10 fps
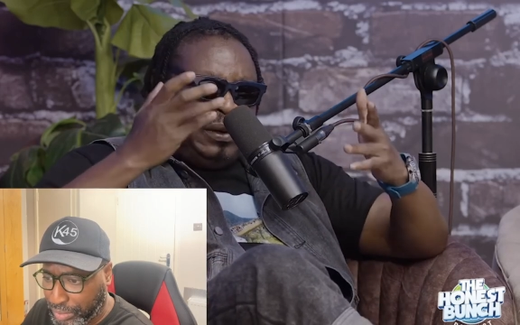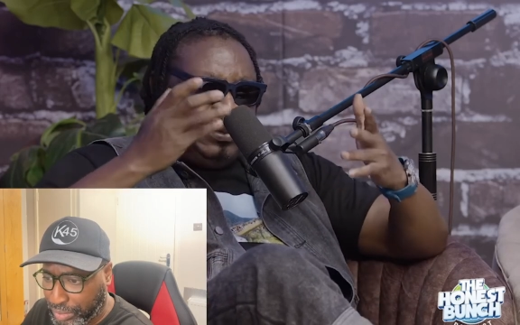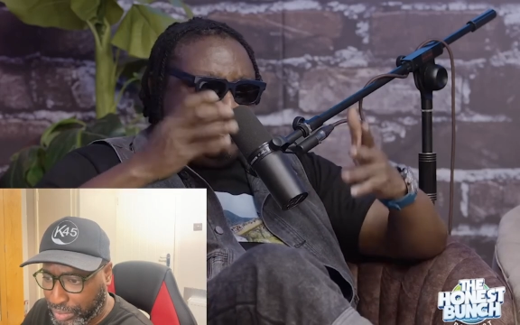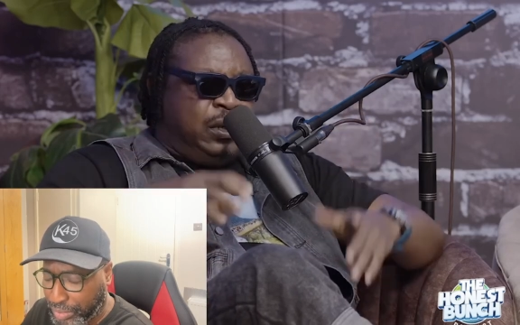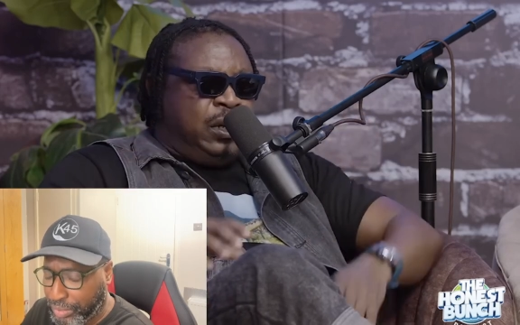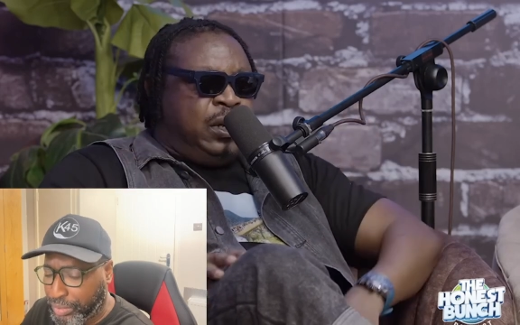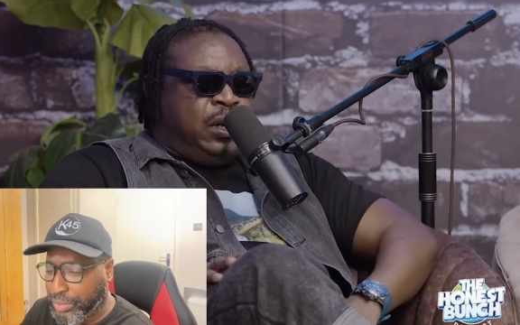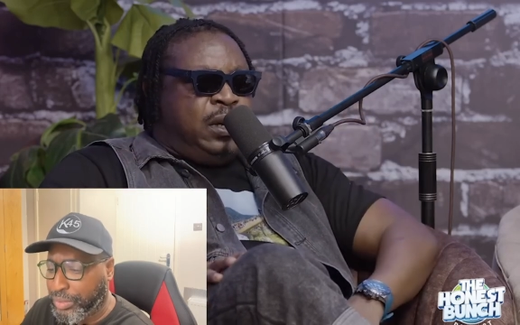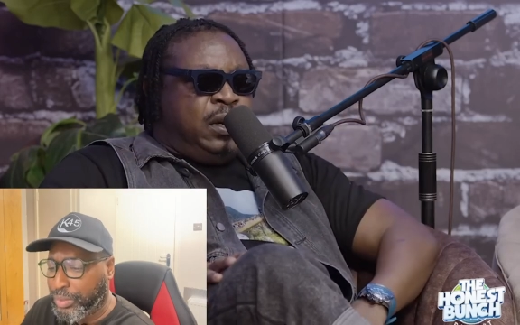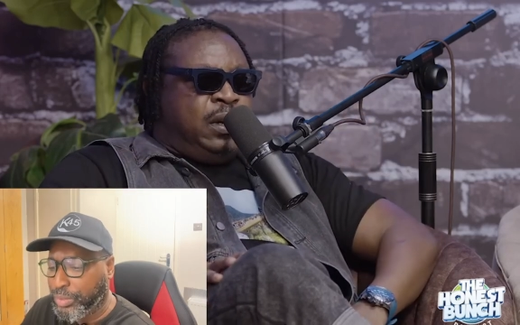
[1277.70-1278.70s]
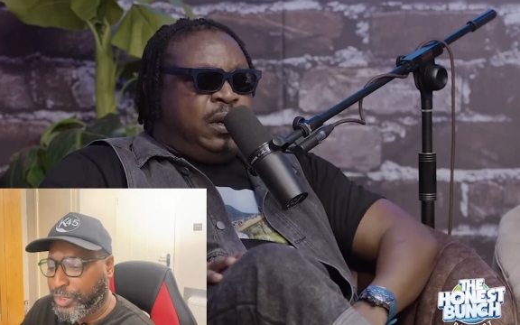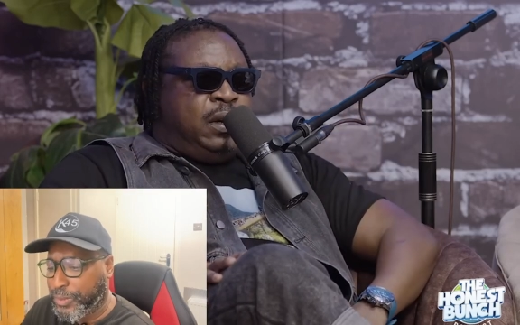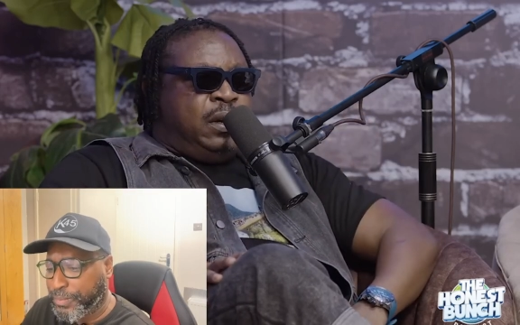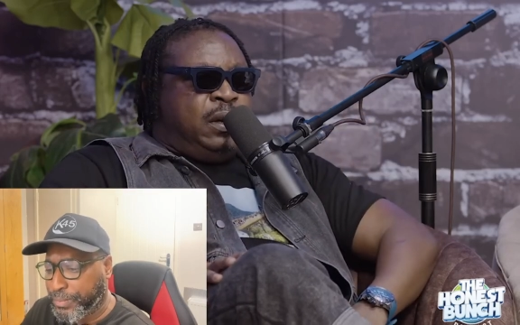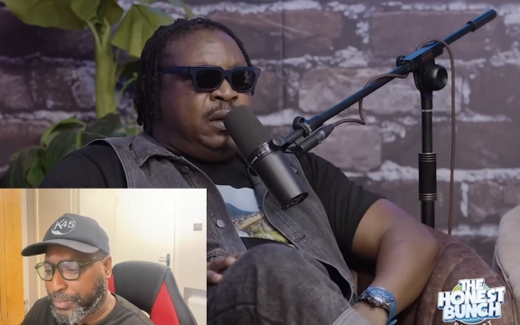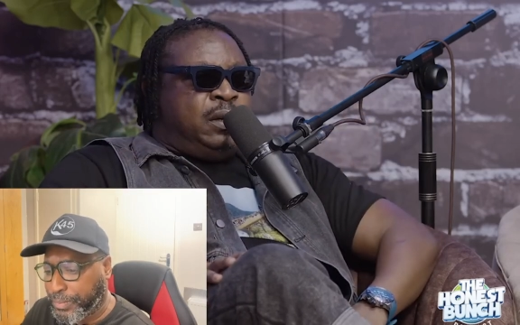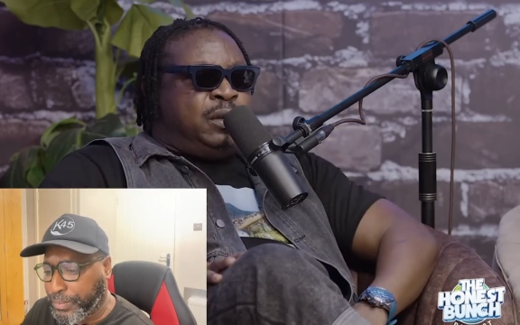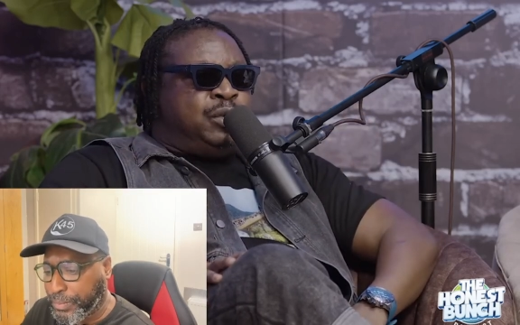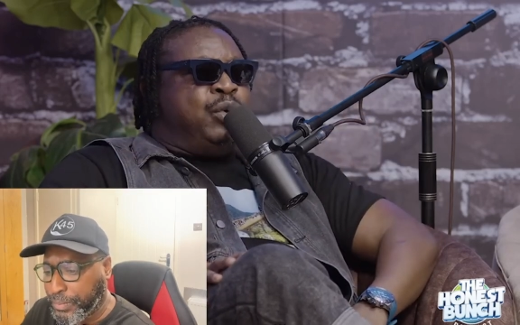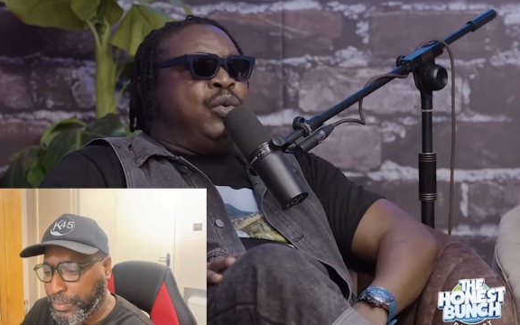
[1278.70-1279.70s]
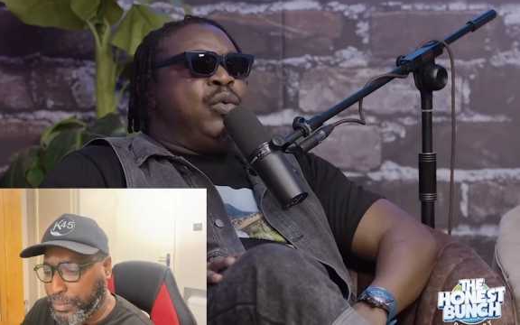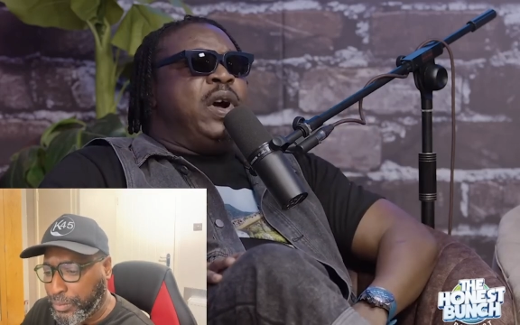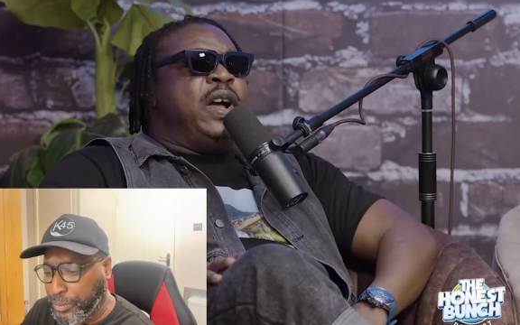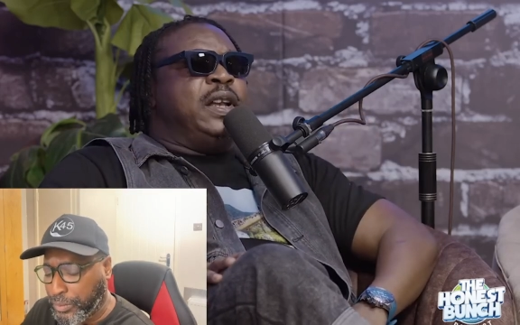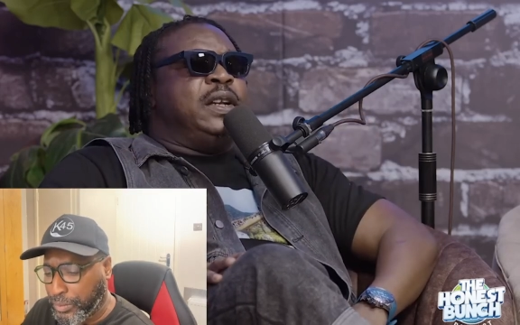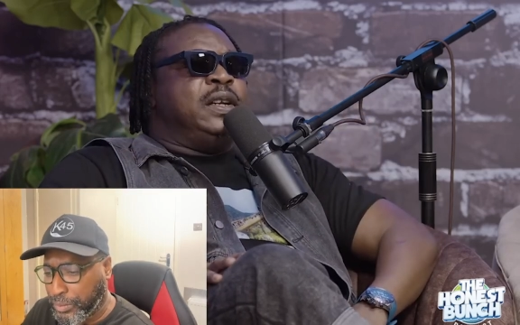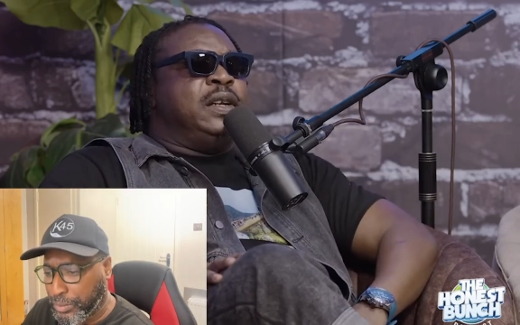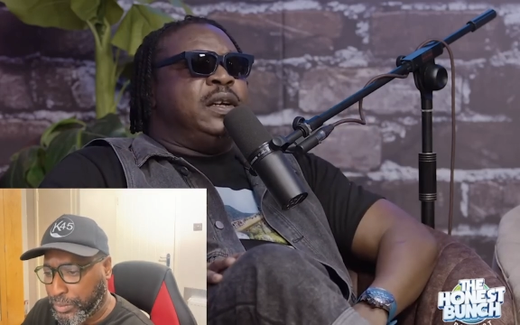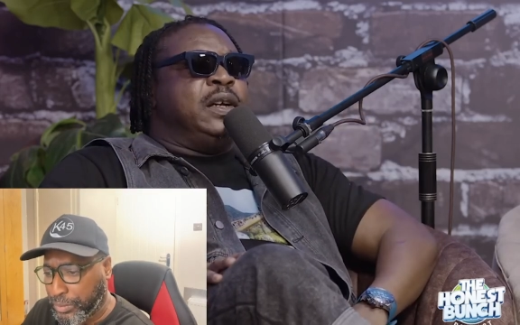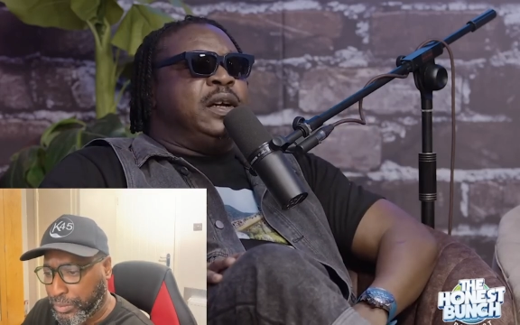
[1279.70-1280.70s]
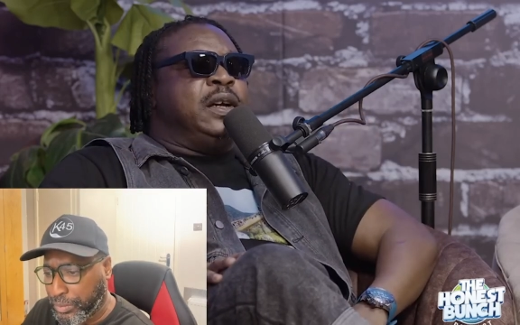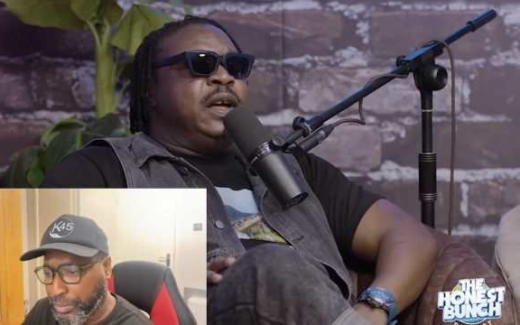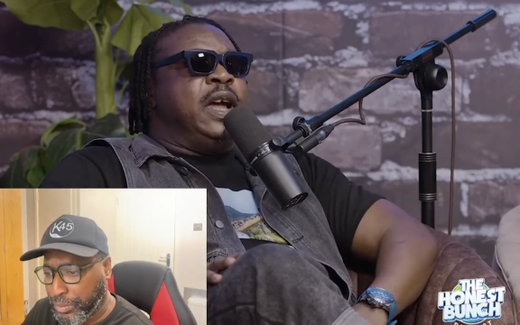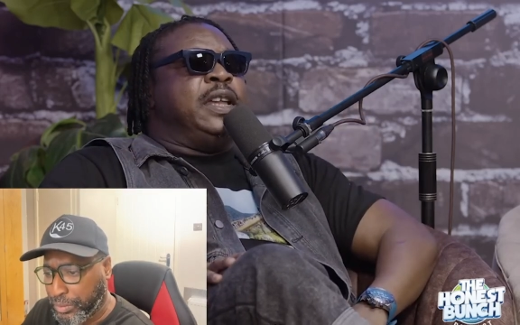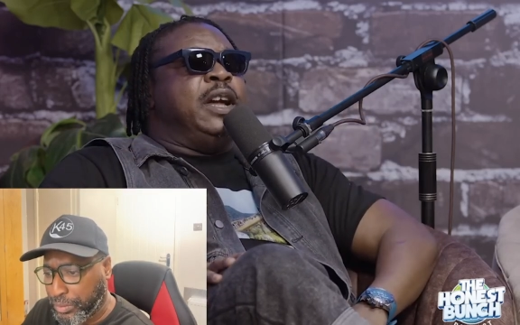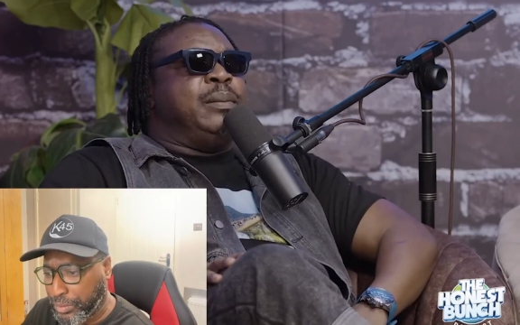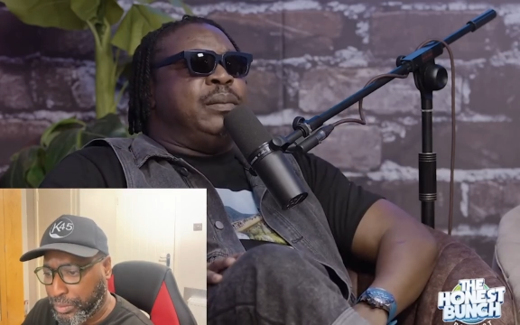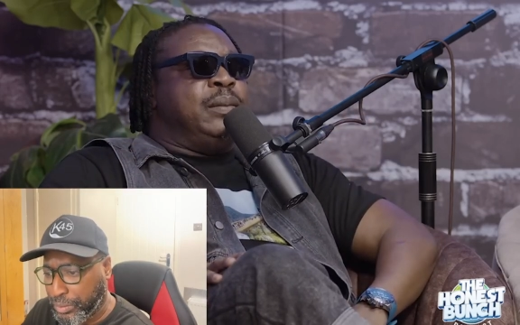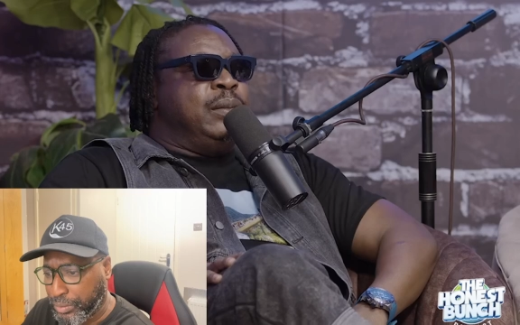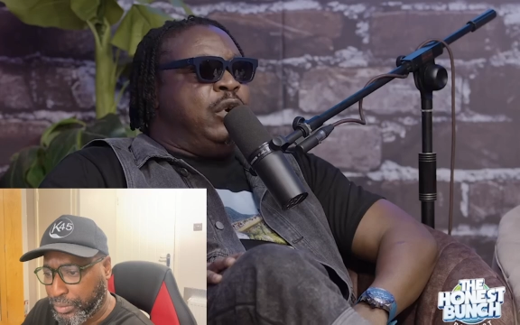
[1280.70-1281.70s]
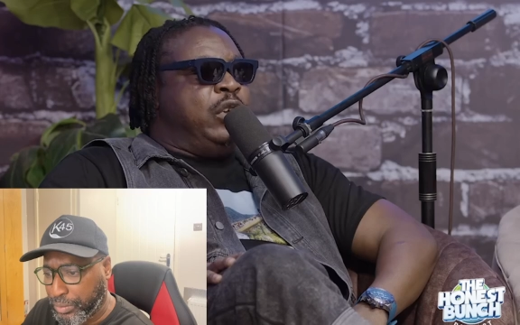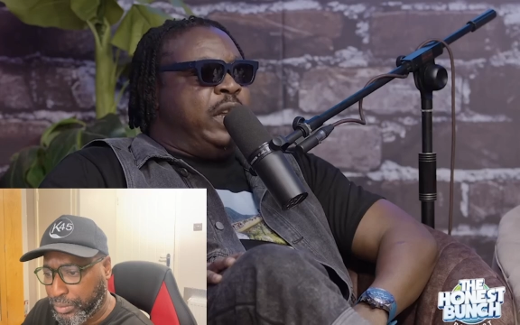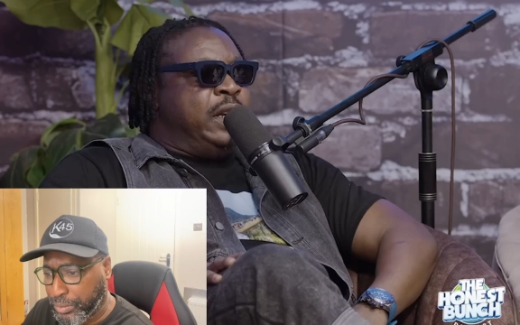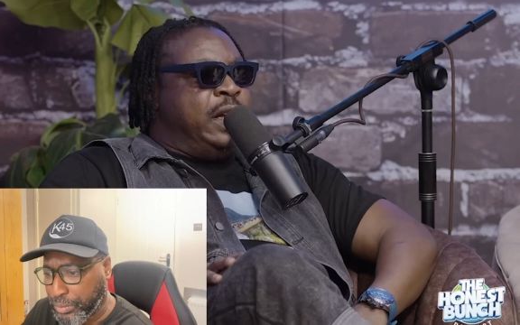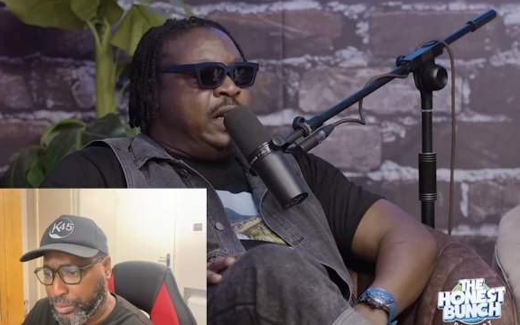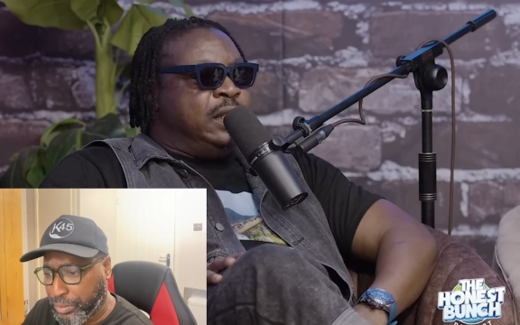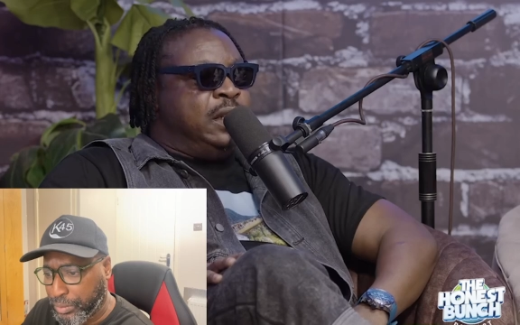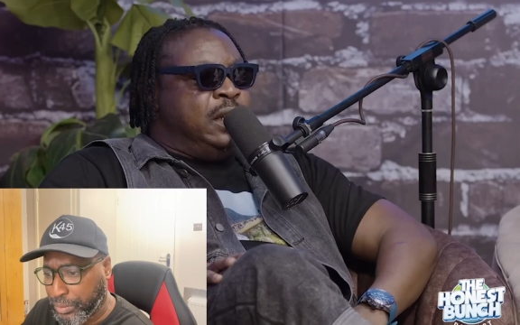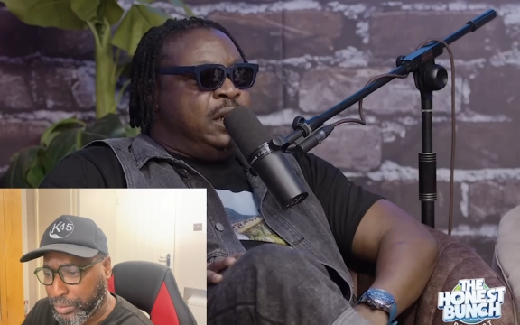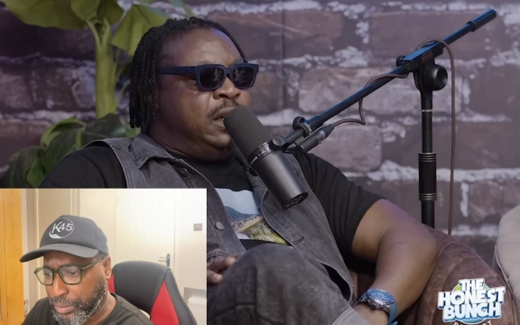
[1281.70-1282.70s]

Speaker 1: it gonna happen? So one Ghanaian boy like that,